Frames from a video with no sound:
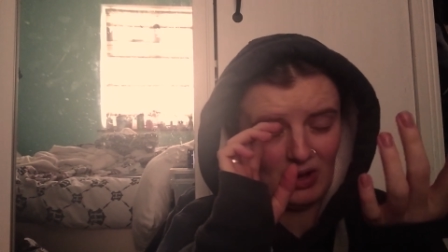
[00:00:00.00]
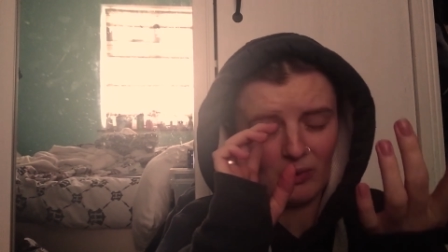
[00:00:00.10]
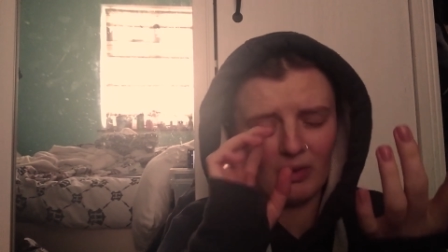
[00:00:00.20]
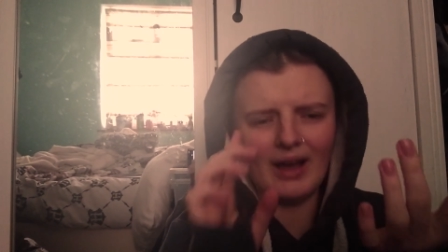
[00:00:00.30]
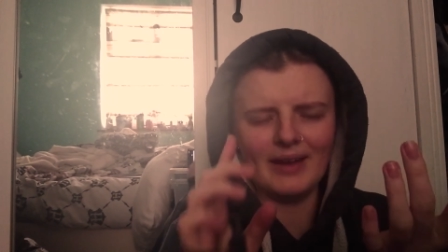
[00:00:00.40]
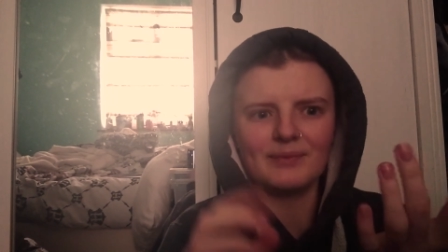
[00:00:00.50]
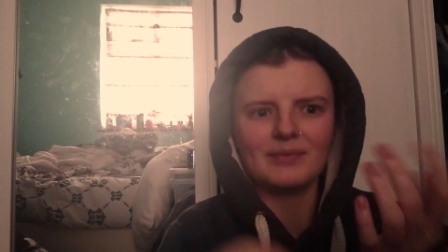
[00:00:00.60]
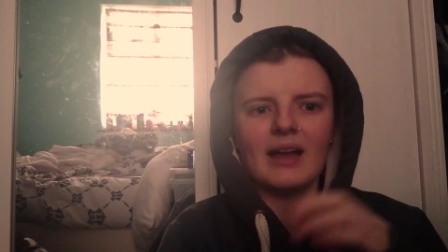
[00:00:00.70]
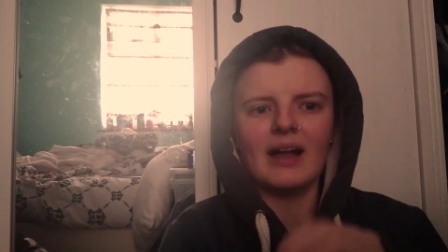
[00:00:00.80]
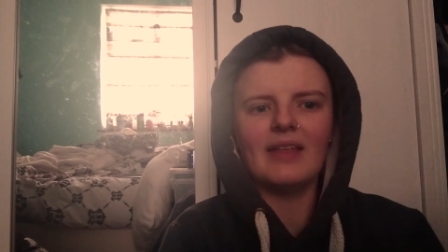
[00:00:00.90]
what?
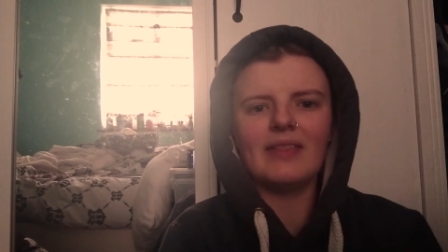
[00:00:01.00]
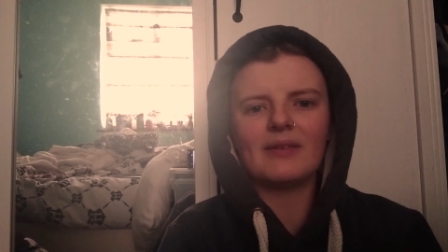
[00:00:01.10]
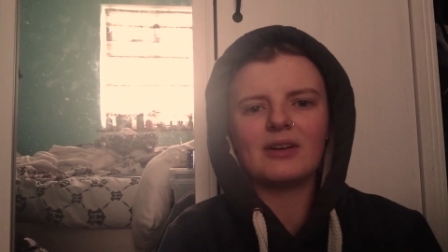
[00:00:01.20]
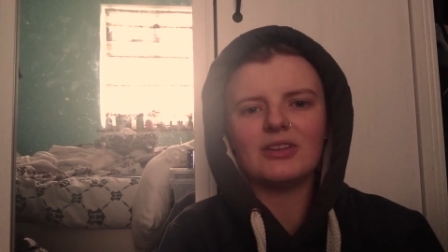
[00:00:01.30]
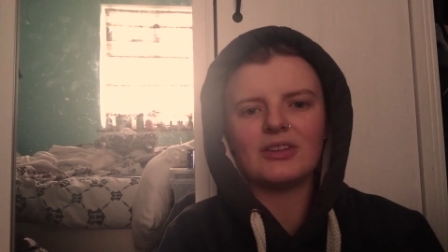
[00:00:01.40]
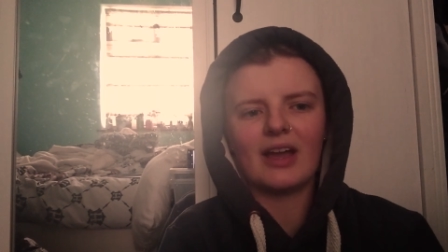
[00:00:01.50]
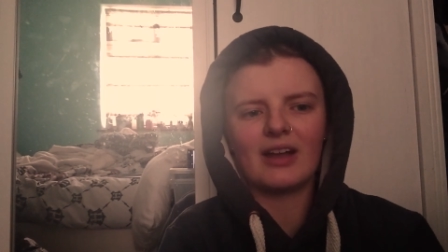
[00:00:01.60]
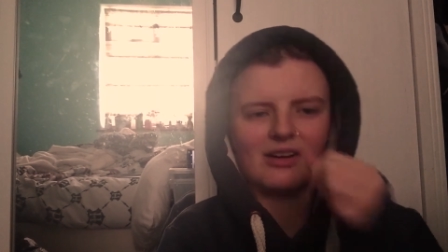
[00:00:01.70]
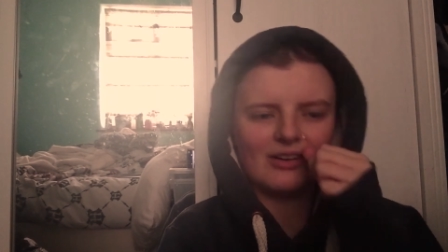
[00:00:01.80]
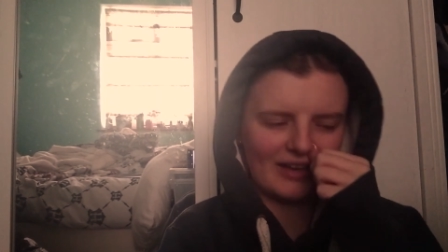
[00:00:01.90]
And then they were also
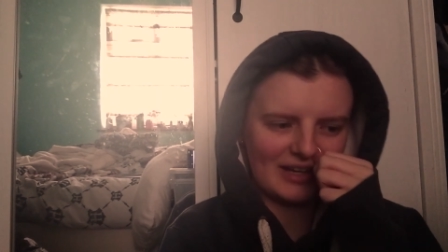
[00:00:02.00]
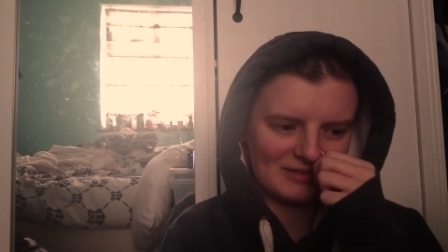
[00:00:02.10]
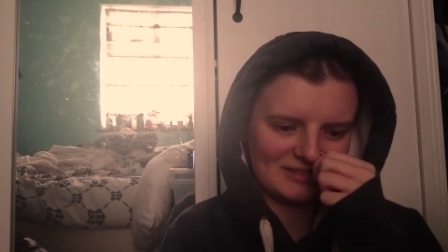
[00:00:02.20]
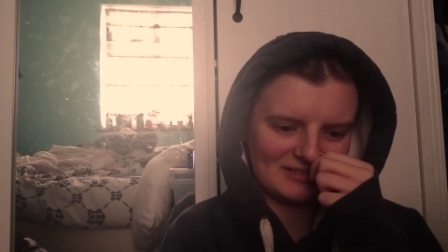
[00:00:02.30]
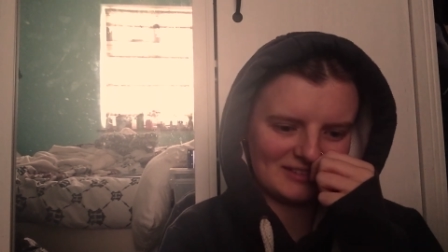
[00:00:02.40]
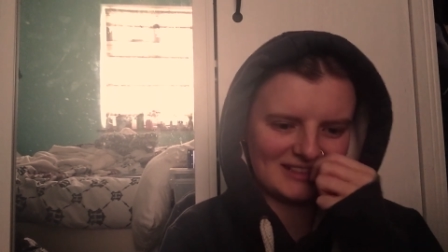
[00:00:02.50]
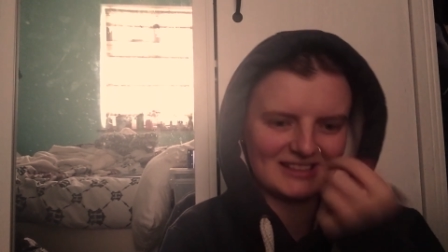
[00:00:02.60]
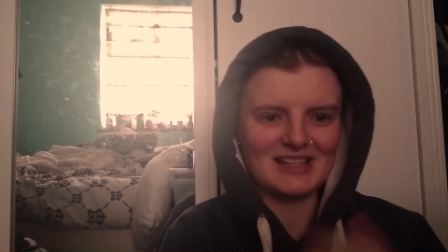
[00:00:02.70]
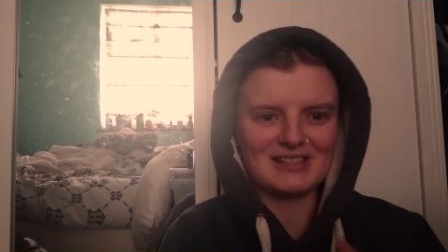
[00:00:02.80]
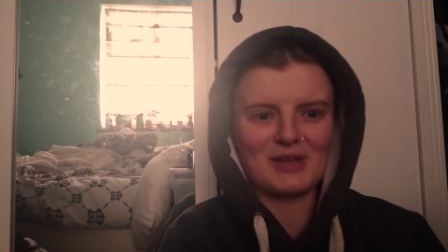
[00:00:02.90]
like, oh, if anyone
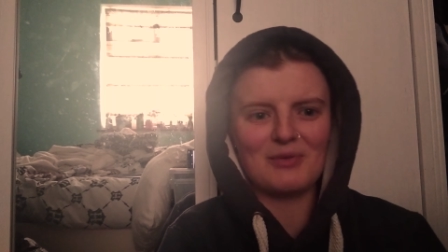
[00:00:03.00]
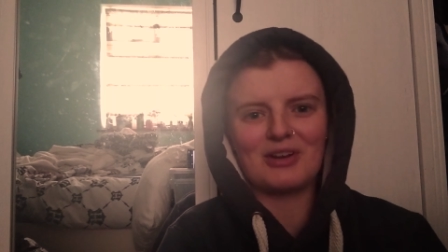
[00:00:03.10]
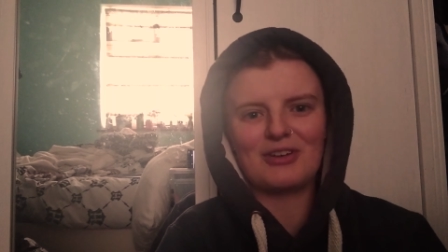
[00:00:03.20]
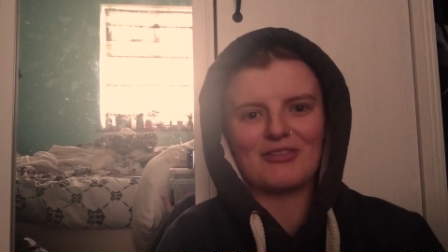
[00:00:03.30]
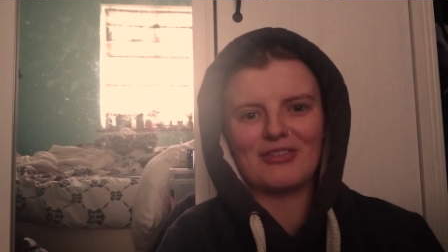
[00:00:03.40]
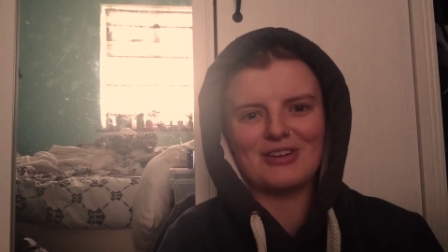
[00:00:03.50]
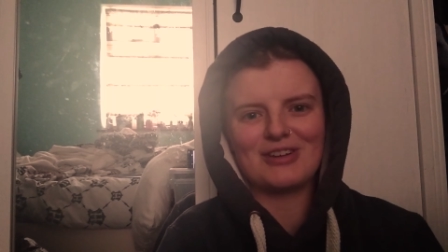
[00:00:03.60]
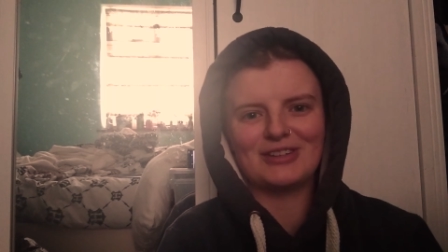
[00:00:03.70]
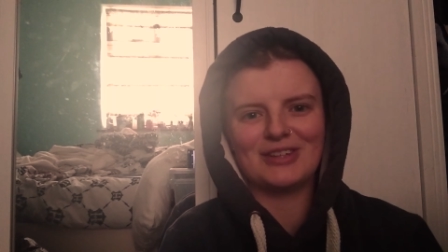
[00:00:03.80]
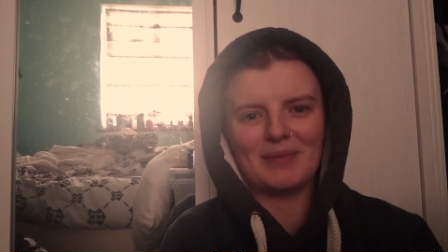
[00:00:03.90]
decides they want to defer
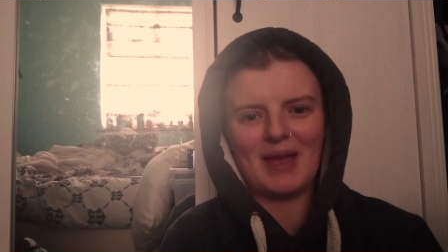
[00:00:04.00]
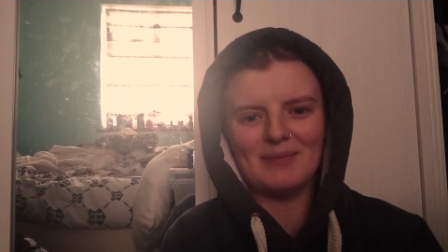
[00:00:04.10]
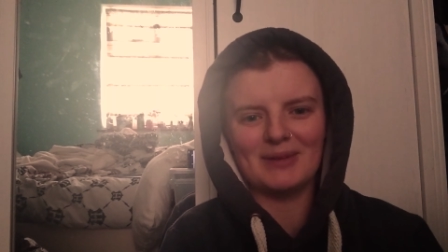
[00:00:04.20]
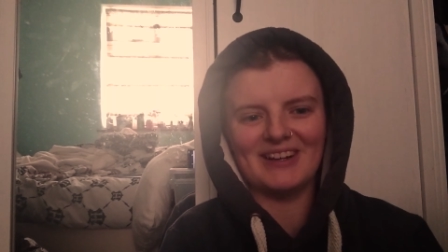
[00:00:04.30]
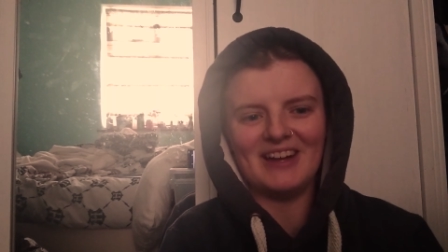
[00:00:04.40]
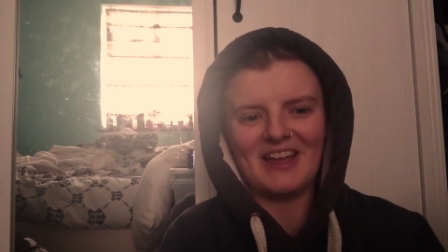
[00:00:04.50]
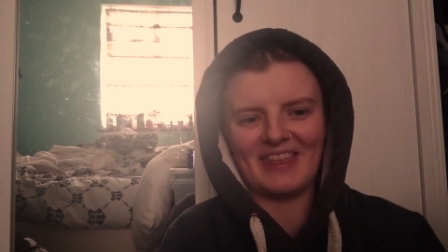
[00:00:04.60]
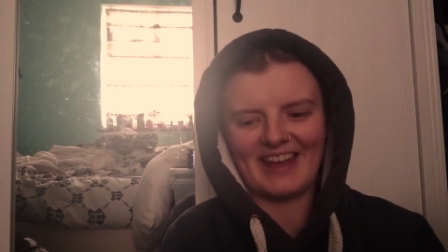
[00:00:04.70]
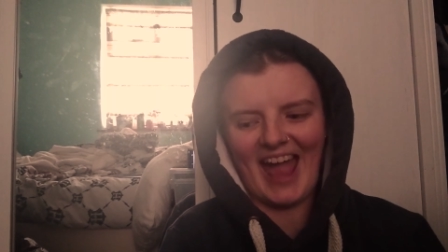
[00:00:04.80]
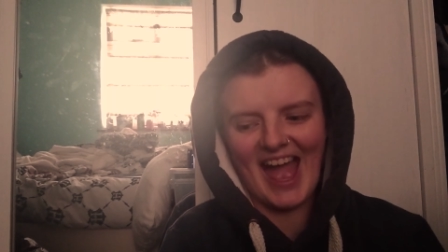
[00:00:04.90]
until September,
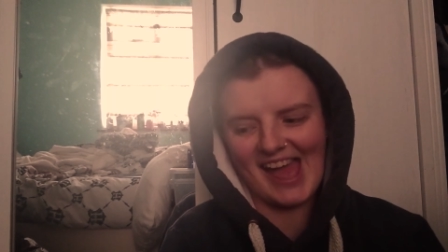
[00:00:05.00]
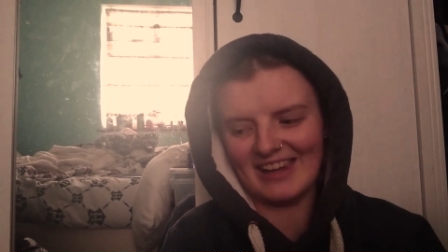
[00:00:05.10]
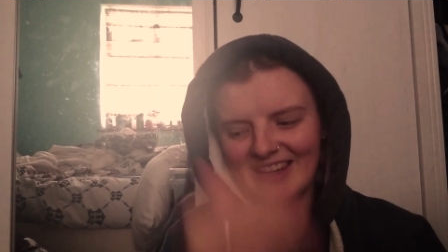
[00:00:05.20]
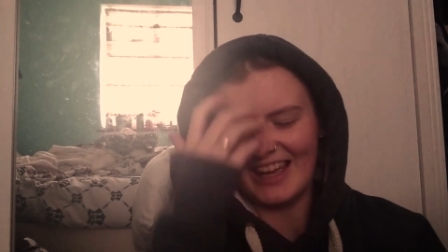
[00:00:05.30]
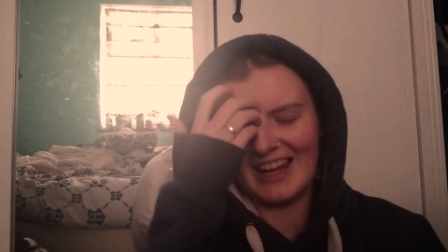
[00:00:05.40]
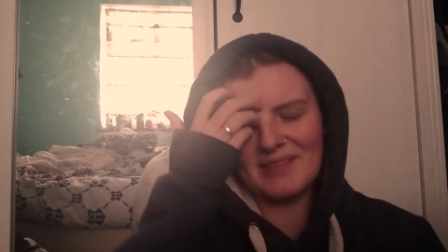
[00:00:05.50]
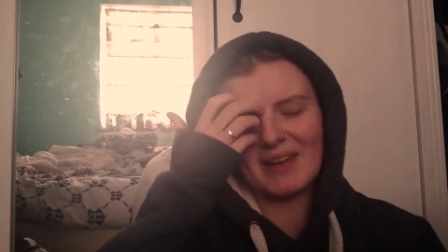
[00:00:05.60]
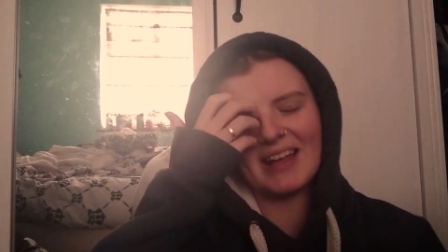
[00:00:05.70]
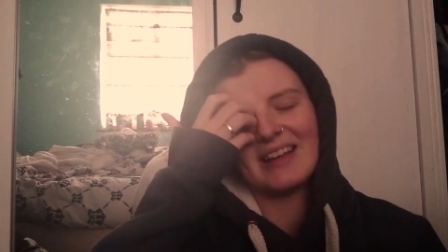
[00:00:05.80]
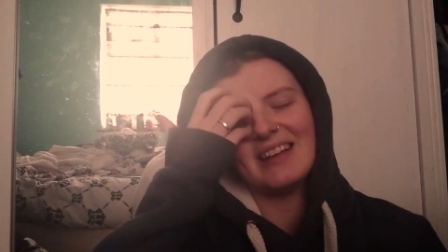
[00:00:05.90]
they can. And I'm
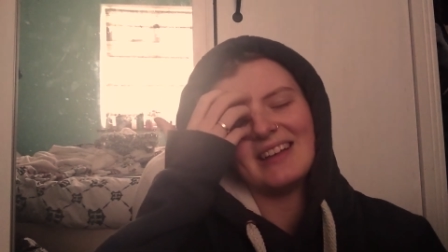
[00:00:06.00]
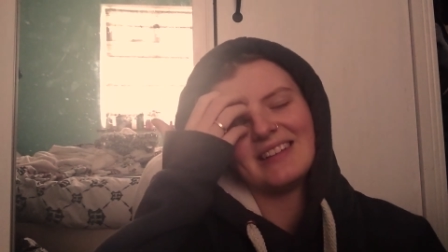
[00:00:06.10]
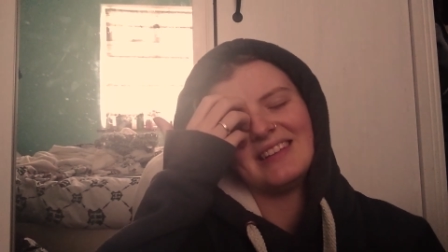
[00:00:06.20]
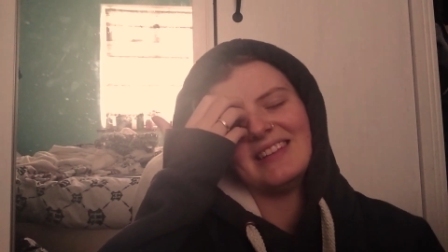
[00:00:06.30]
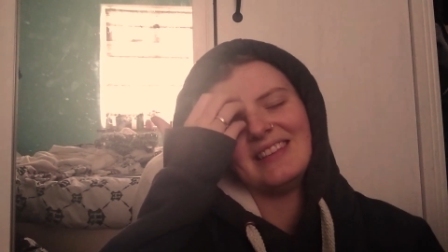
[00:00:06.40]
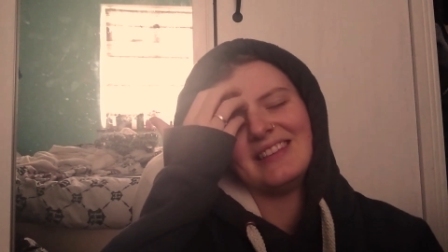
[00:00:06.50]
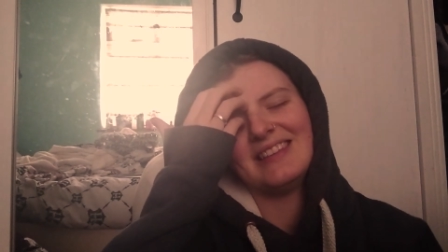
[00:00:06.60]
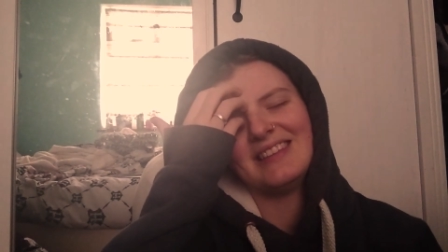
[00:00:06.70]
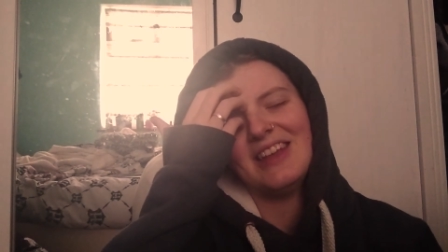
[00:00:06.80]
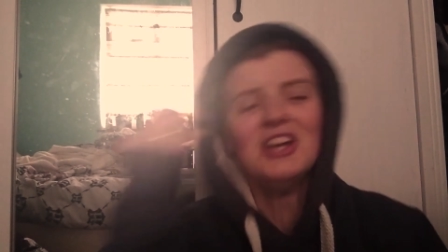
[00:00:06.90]

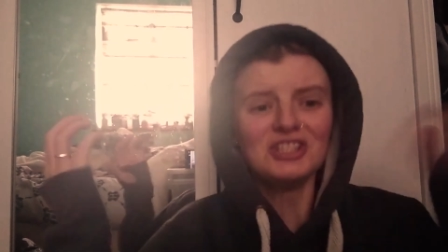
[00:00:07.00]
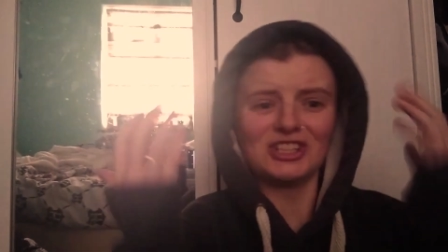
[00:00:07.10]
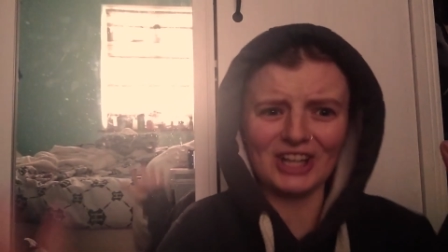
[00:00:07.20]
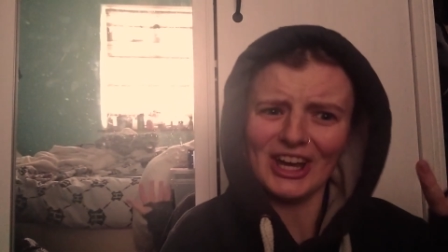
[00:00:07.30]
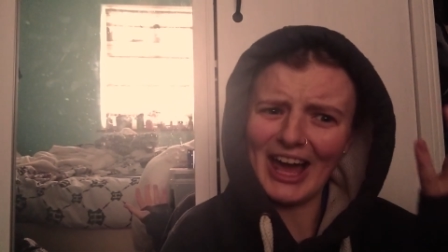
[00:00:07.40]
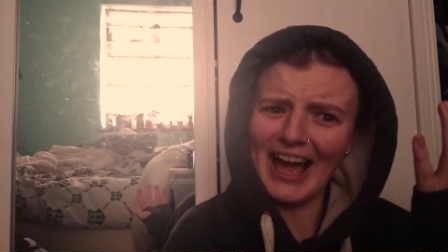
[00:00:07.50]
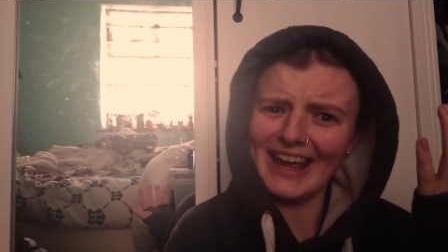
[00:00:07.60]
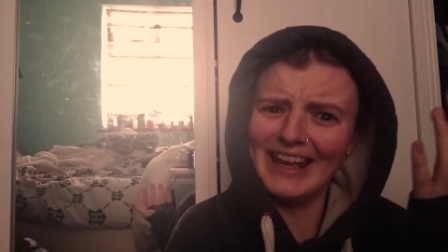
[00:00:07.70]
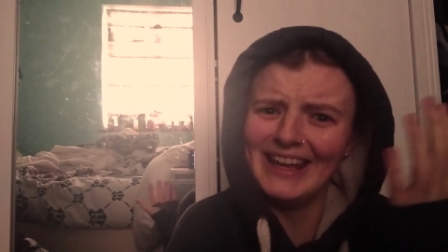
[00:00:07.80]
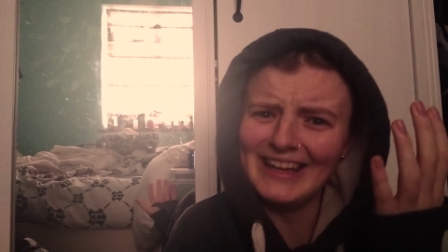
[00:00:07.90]
like, should
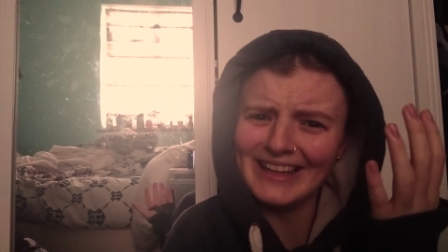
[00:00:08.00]
I?